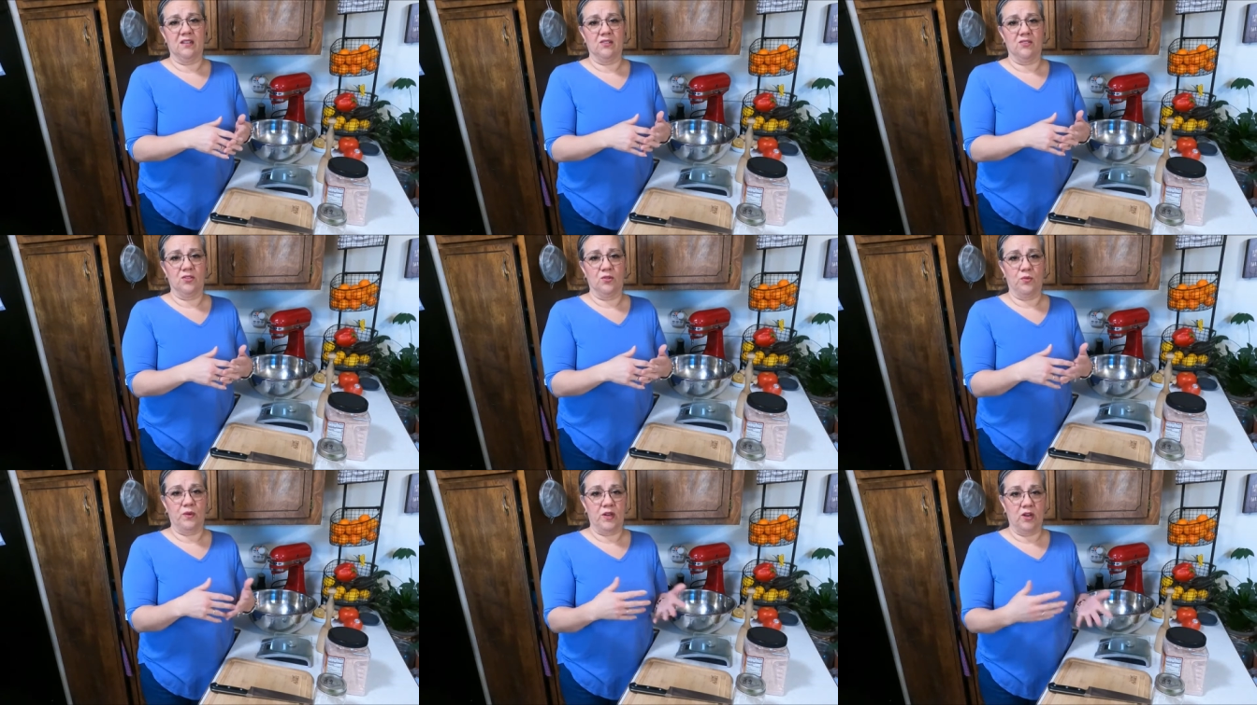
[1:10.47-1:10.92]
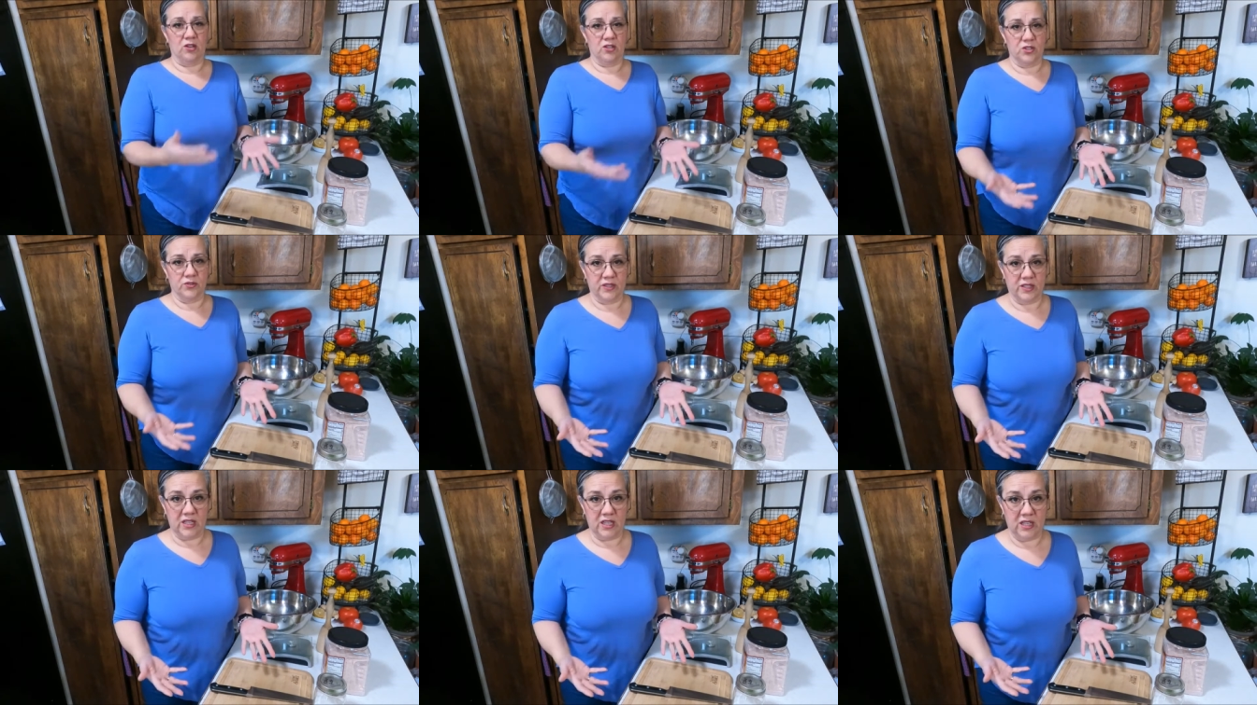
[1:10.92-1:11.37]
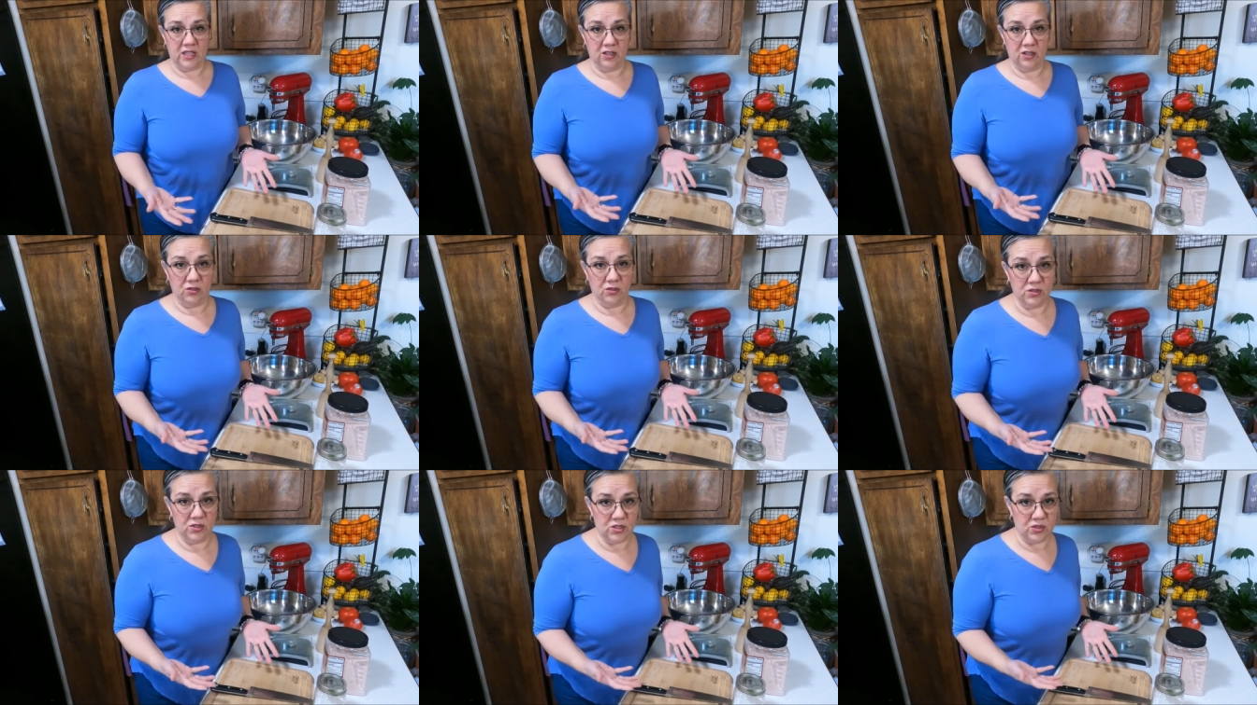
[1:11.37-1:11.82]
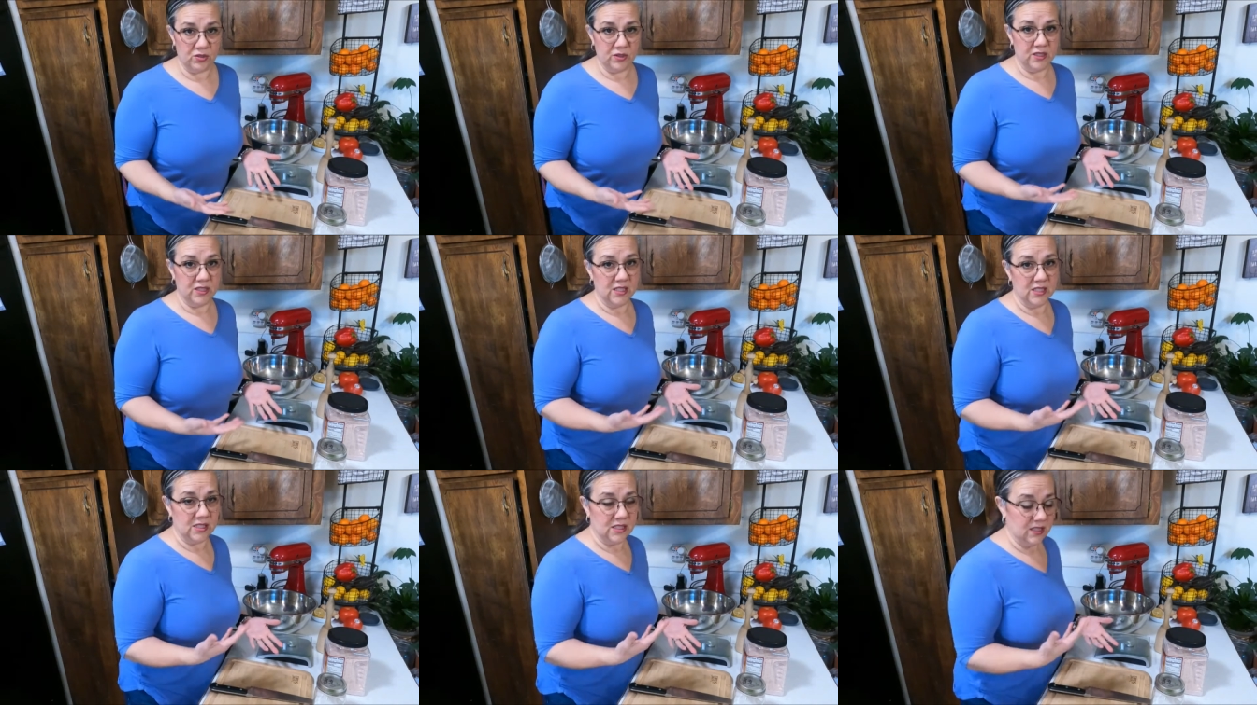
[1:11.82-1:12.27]
although we are doing keto, so
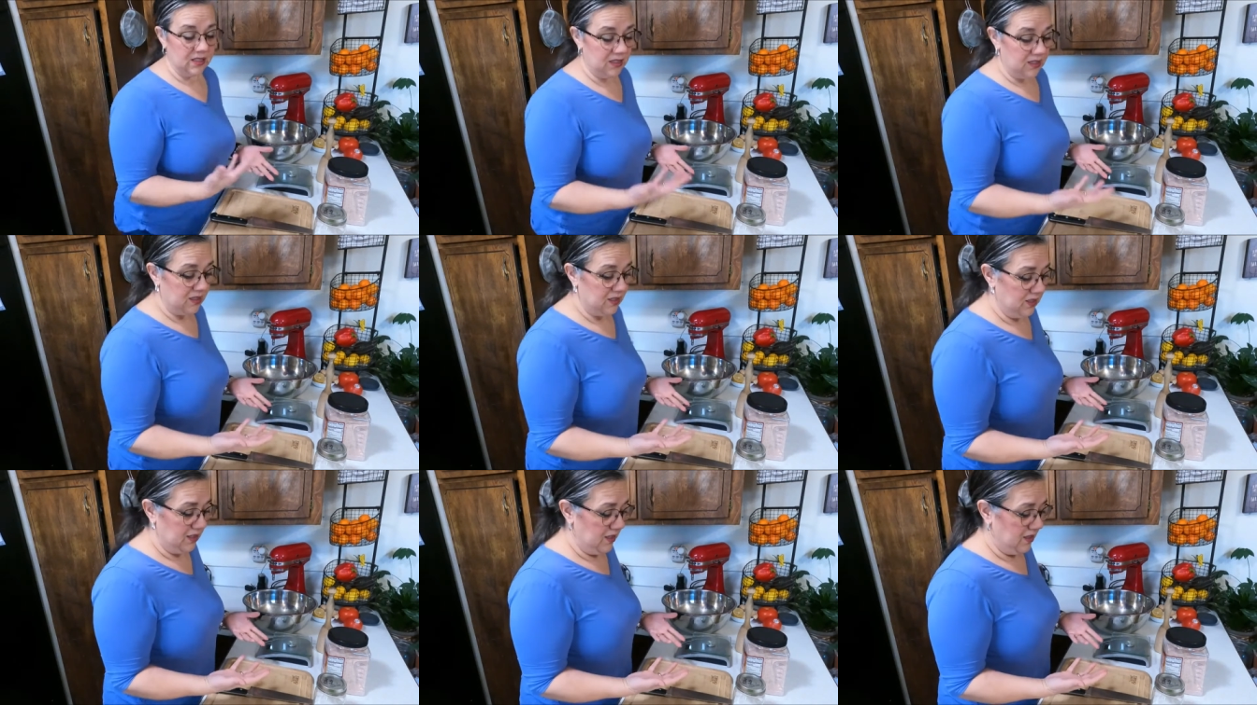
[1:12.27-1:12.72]
it doesn't,